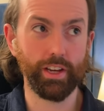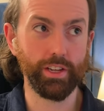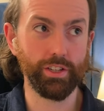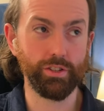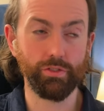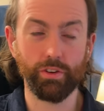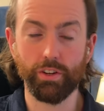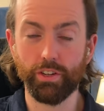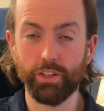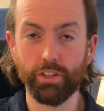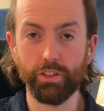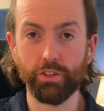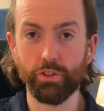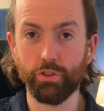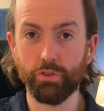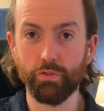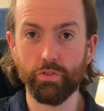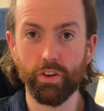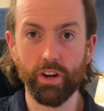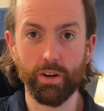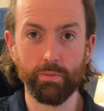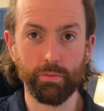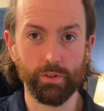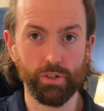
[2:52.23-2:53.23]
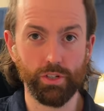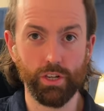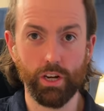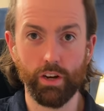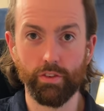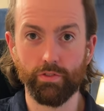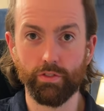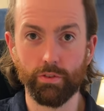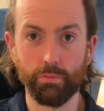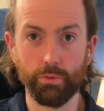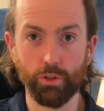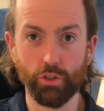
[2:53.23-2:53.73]
So I didn't do very much
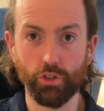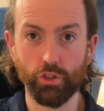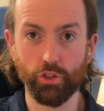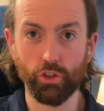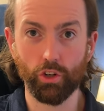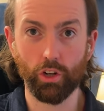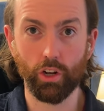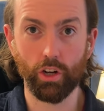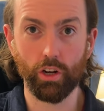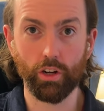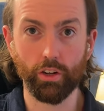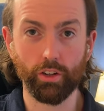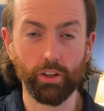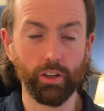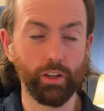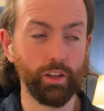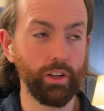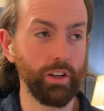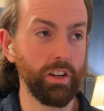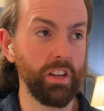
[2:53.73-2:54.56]
after about 2 o'clock.